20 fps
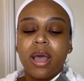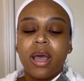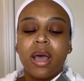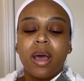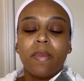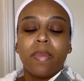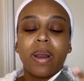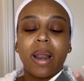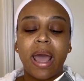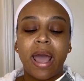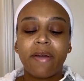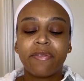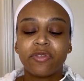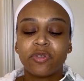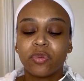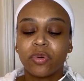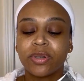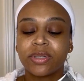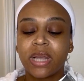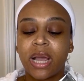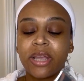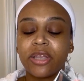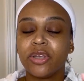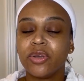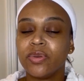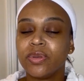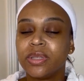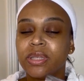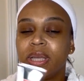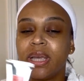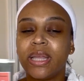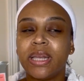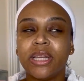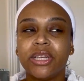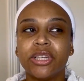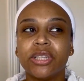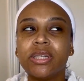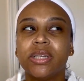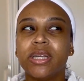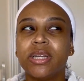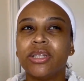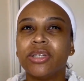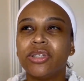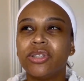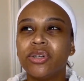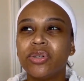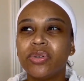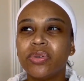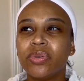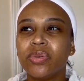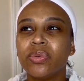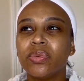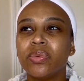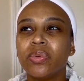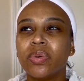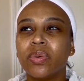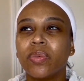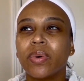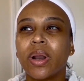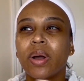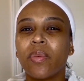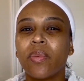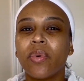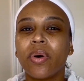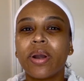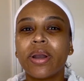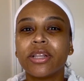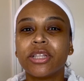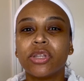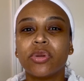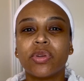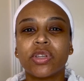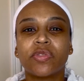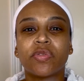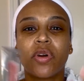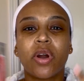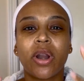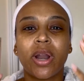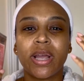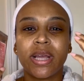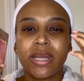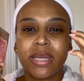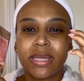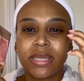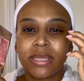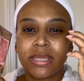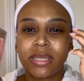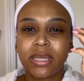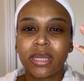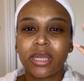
But afterwards I used it and it just didn't do what I wanted it to do as far as